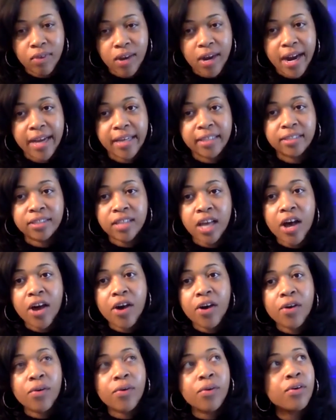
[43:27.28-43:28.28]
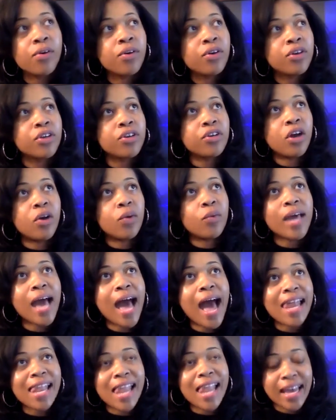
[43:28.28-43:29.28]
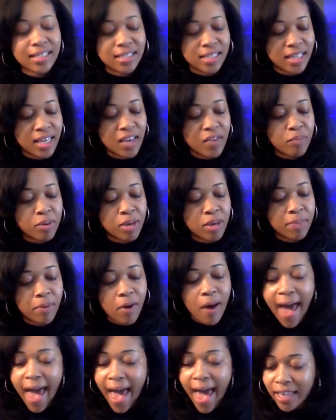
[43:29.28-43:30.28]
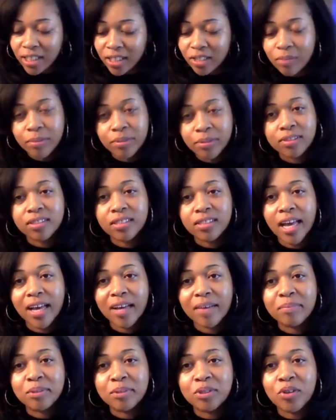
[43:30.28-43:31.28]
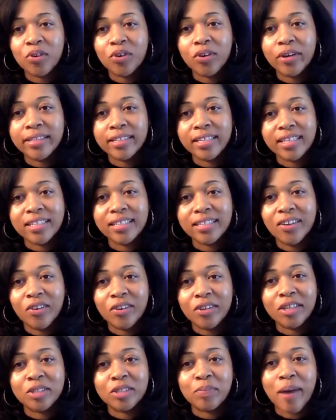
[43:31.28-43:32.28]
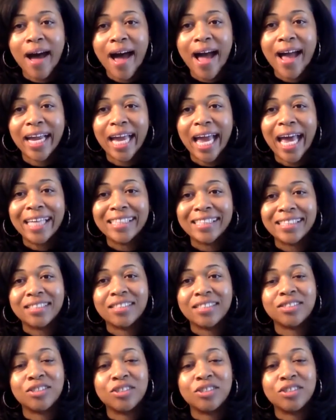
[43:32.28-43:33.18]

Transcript: right, so you know, we I like to give people actionable steps on the on this podcast. This is